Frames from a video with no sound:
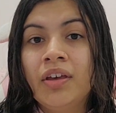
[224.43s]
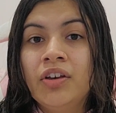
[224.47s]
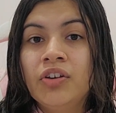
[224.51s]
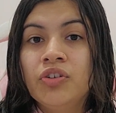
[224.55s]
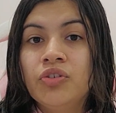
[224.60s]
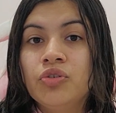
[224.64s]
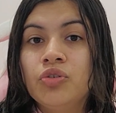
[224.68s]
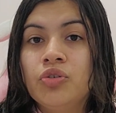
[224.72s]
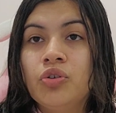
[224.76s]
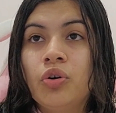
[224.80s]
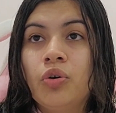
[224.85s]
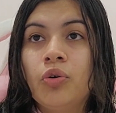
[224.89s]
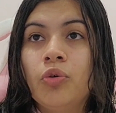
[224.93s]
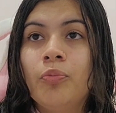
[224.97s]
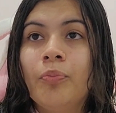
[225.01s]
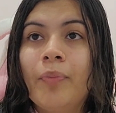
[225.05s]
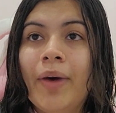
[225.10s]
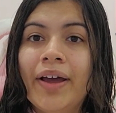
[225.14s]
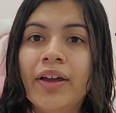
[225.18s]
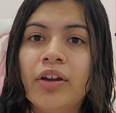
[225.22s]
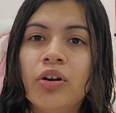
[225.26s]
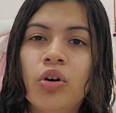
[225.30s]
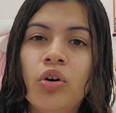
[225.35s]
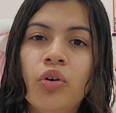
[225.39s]
So
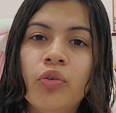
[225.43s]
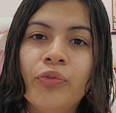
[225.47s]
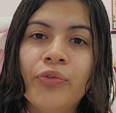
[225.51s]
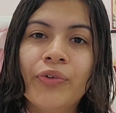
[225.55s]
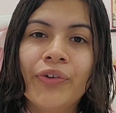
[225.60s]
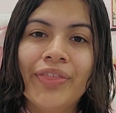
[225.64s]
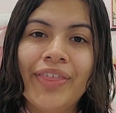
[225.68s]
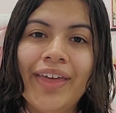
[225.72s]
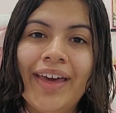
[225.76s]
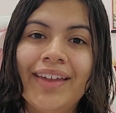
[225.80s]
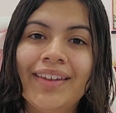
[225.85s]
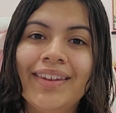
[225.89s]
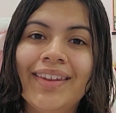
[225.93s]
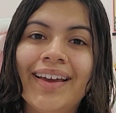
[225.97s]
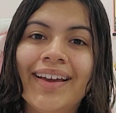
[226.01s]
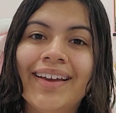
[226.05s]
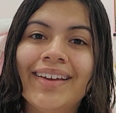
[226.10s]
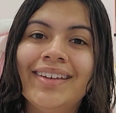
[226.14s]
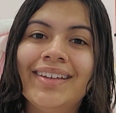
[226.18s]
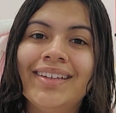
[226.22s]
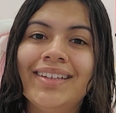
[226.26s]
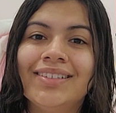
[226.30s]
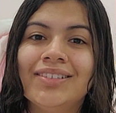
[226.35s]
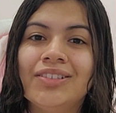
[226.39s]
my goal for that
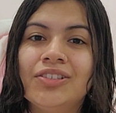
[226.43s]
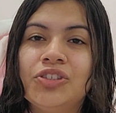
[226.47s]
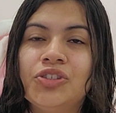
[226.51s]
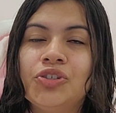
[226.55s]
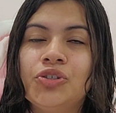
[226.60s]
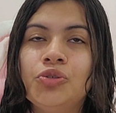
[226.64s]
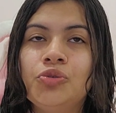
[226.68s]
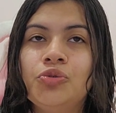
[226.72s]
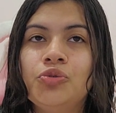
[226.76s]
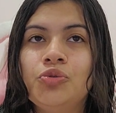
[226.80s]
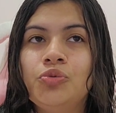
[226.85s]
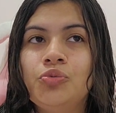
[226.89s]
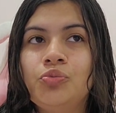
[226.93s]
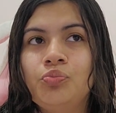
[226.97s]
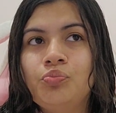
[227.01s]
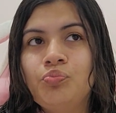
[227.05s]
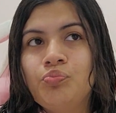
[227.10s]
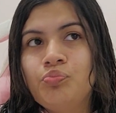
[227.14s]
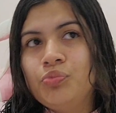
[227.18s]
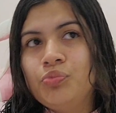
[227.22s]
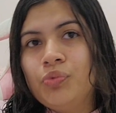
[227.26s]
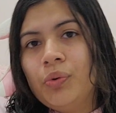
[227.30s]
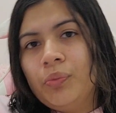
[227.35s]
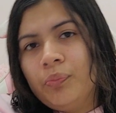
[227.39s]
night is to
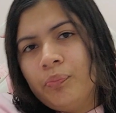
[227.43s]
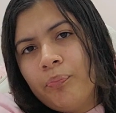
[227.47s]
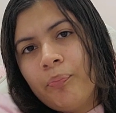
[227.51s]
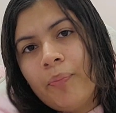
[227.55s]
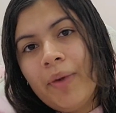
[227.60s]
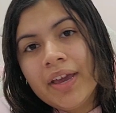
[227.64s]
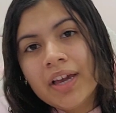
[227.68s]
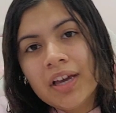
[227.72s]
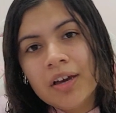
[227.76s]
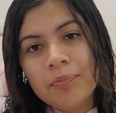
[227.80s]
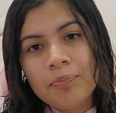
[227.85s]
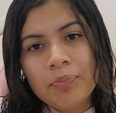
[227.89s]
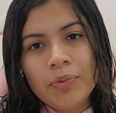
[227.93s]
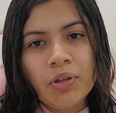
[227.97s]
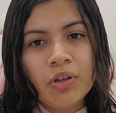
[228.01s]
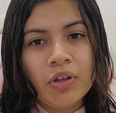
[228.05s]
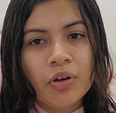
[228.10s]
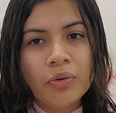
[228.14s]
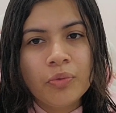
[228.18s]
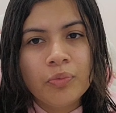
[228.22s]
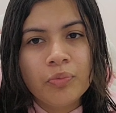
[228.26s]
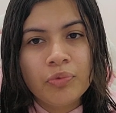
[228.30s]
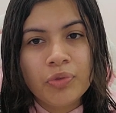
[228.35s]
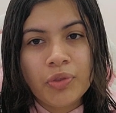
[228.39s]
make up,
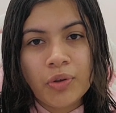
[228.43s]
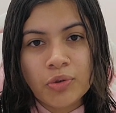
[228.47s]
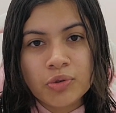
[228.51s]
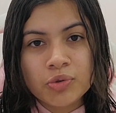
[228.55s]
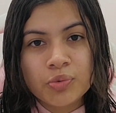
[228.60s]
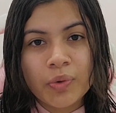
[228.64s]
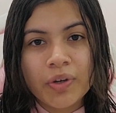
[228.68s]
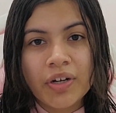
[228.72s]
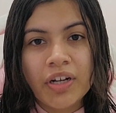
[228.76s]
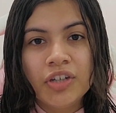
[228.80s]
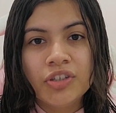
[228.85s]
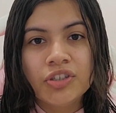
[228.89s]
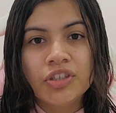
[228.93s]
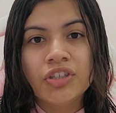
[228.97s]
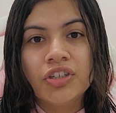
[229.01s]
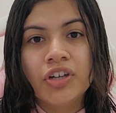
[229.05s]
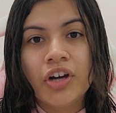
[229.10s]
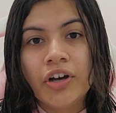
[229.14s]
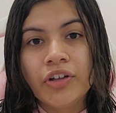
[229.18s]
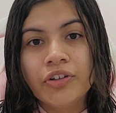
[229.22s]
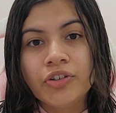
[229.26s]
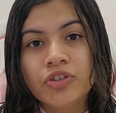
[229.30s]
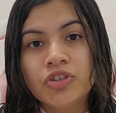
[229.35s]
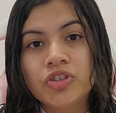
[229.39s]
those
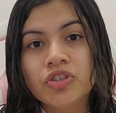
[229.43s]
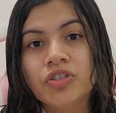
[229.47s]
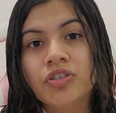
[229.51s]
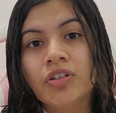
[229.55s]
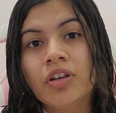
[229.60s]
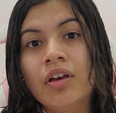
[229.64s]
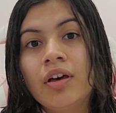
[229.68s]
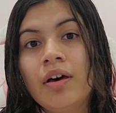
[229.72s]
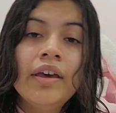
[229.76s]
$100.